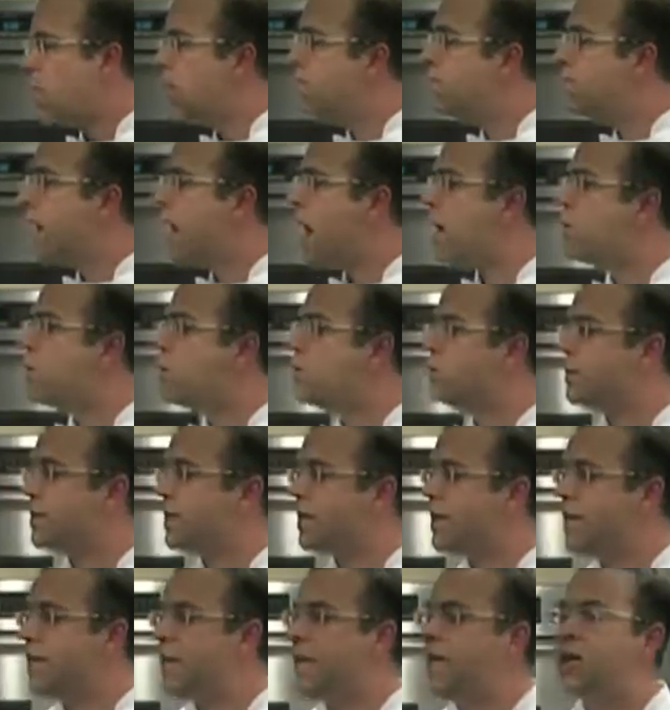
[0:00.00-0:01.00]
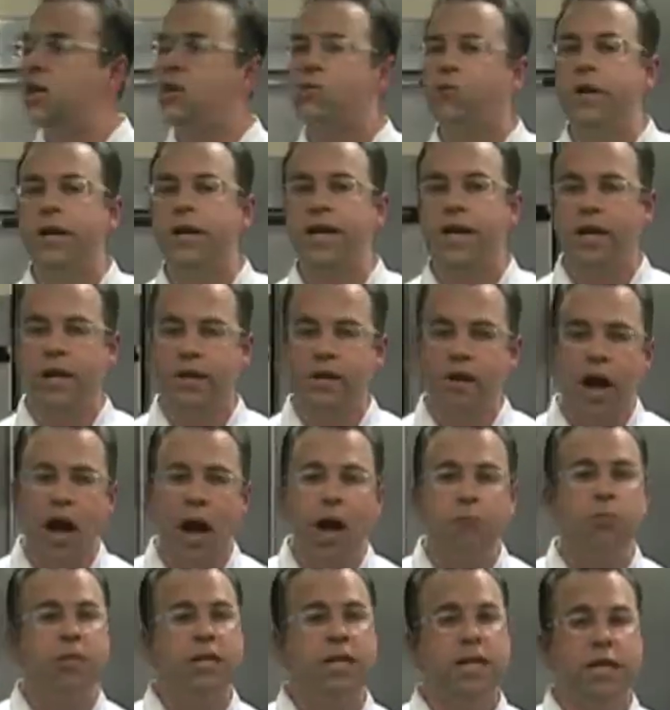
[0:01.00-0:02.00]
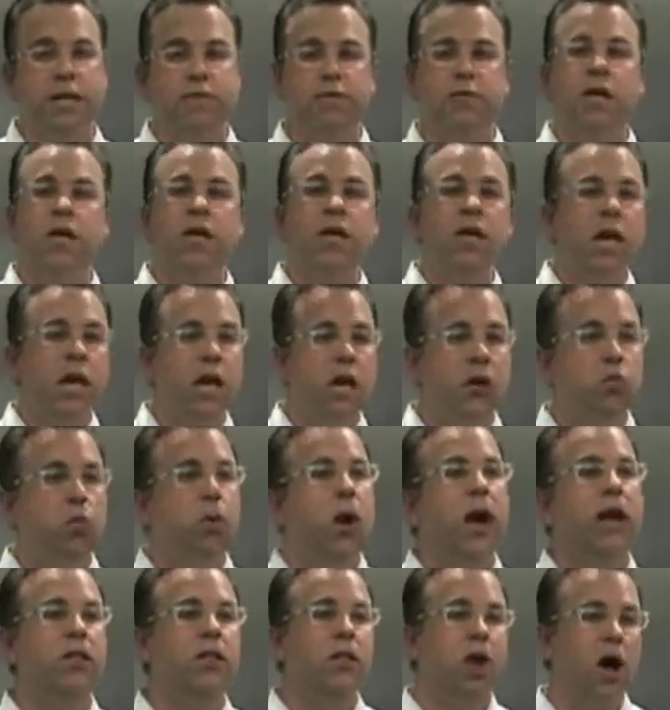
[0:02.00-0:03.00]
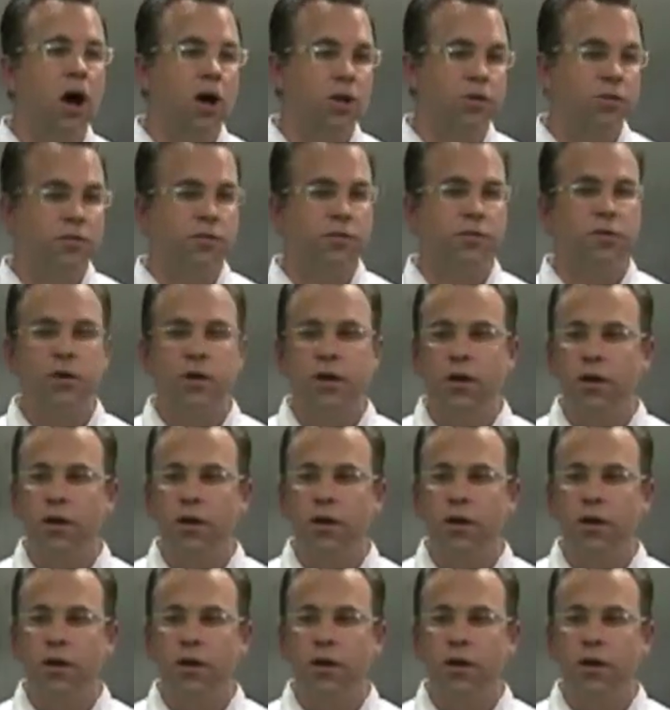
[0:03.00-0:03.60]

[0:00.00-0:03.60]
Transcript: Fiber is a key ingredient, I believe, in weight loss.